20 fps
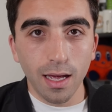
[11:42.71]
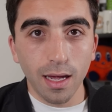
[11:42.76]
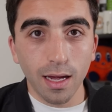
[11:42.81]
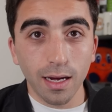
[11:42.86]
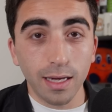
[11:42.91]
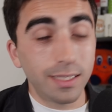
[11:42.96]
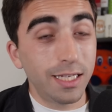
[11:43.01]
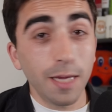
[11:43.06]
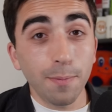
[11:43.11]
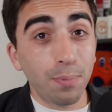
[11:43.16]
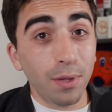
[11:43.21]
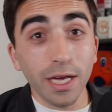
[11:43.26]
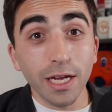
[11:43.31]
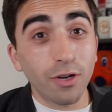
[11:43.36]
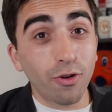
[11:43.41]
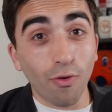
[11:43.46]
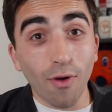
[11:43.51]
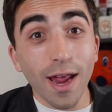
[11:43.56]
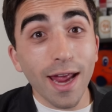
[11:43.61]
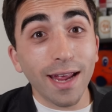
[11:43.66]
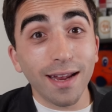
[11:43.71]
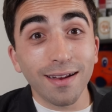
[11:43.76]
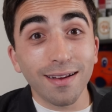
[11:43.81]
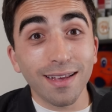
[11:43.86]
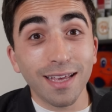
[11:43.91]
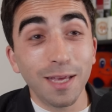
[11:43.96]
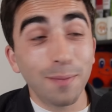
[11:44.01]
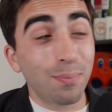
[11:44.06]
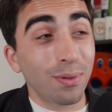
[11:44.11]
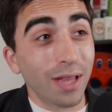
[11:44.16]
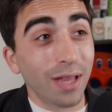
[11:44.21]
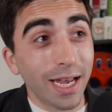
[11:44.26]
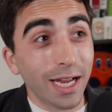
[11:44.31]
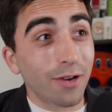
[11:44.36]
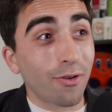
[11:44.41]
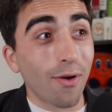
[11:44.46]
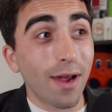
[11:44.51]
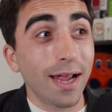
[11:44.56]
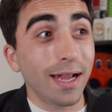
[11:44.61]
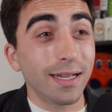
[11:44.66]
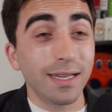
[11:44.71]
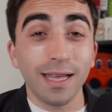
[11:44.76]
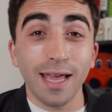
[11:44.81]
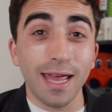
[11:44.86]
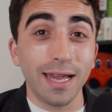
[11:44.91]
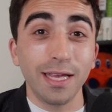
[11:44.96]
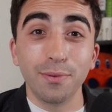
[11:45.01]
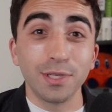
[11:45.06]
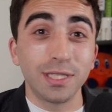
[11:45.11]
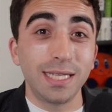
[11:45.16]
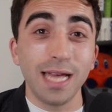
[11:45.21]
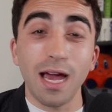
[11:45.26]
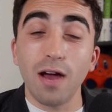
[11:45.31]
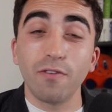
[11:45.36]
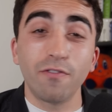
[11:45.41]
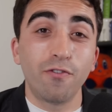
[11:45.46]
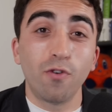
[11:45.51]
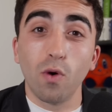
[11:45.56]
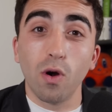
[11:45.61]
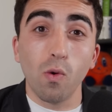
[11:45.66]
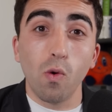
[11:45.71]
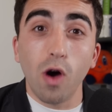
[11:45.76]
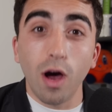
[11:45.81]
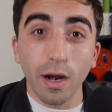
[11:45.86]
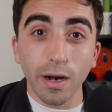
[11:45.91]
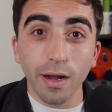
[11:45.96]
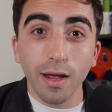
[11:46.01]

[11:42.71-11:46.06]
Because he played great. He played great, and, and he was down four one.